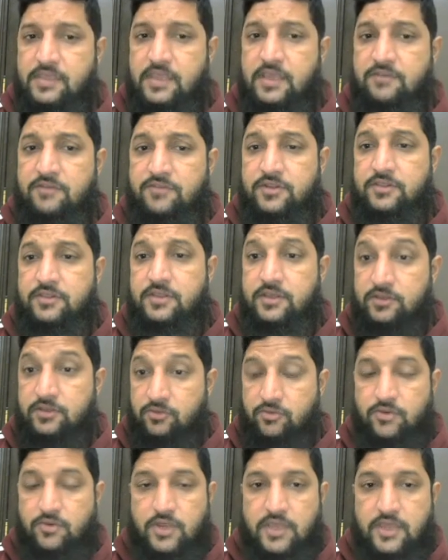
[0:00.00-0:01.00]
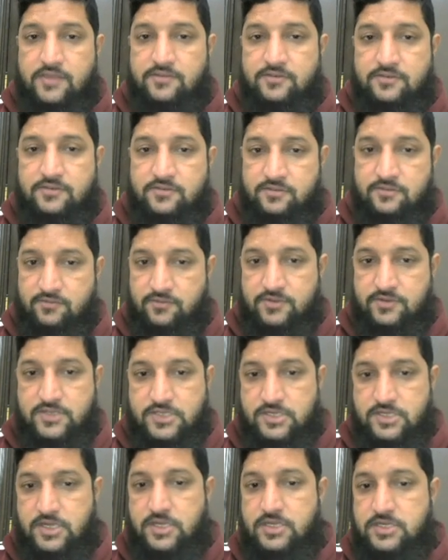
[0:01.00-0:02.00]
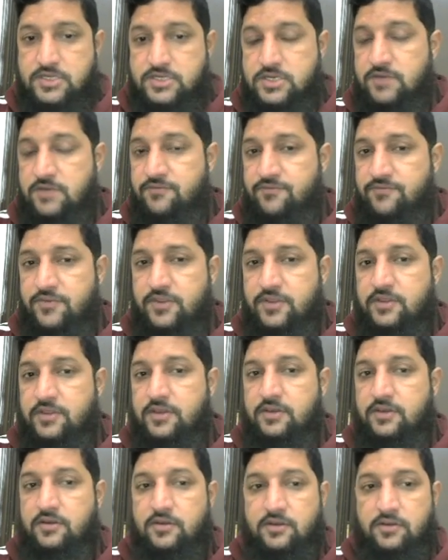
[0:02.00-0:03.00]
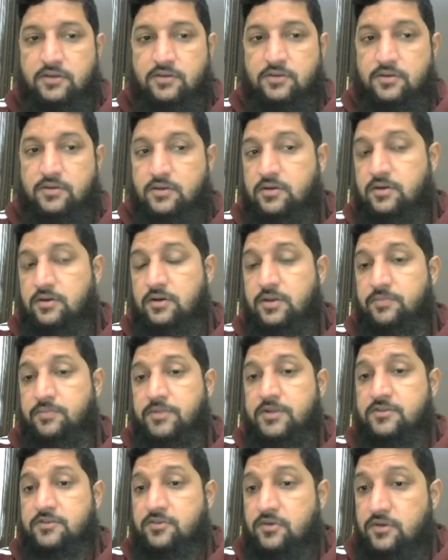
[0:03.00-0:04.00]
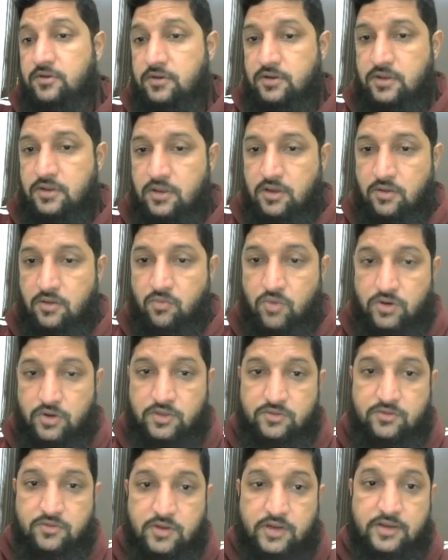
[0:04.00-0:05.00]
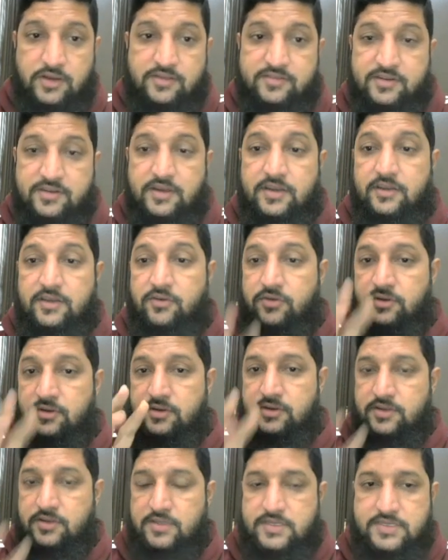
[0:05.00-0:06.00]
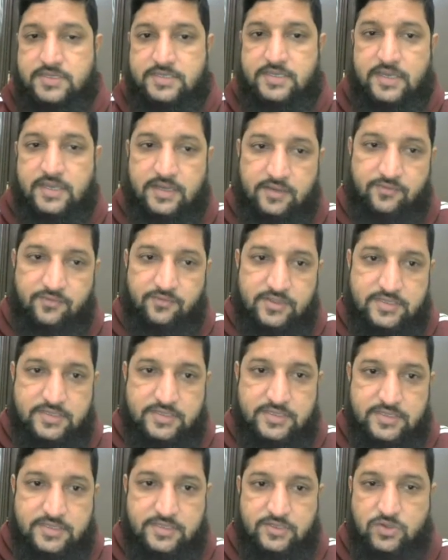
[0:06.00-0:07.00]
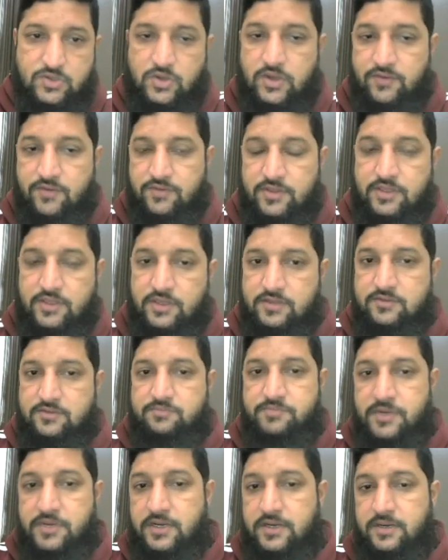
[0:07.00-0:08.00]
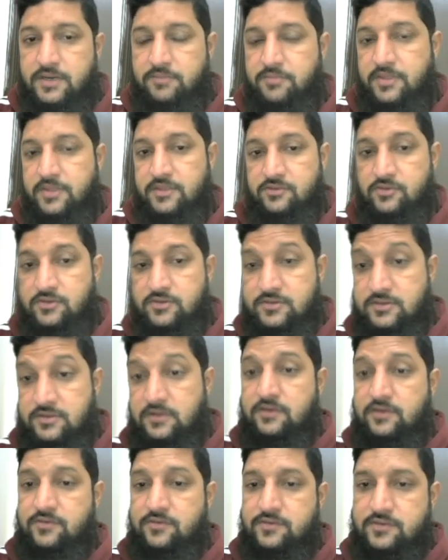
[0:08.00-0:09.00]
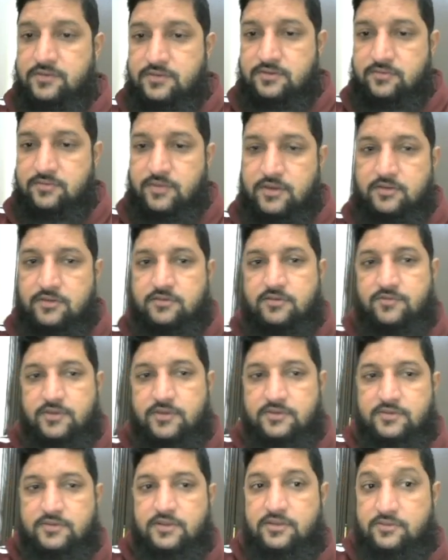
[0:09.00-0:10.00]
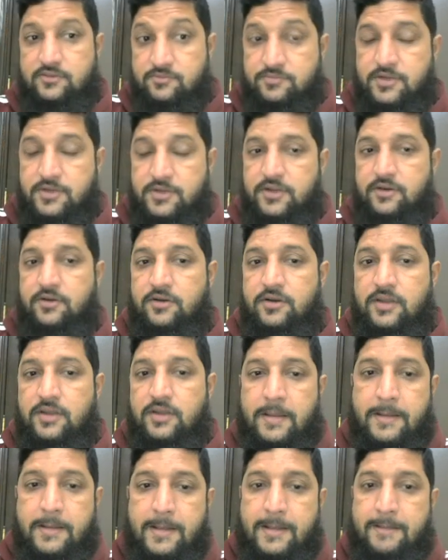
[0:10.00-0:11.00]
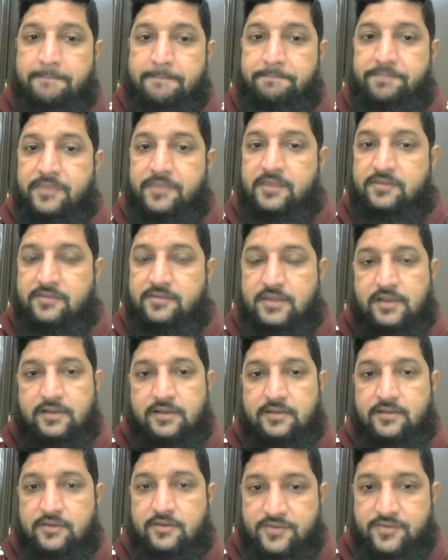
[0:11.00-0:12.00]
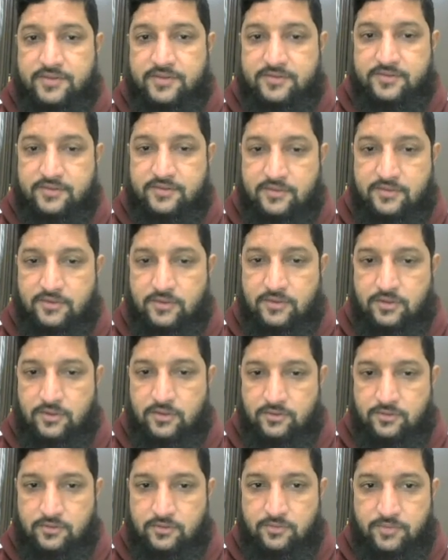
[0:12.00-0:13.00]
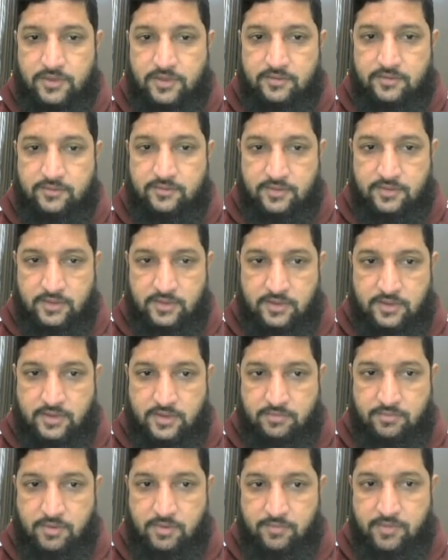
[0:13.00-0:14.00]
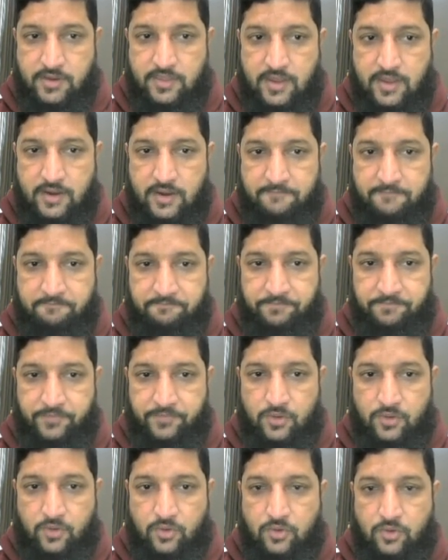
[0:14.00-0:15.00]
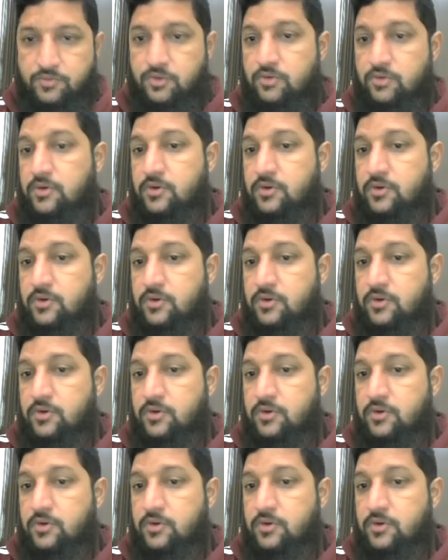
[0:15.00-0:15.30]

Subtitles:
everything to ranges, which range, everything depends on what is your understanding of cell references. So everything is built based on cell references. Microsoft Excel is built on cell references. So please remember that. Hope you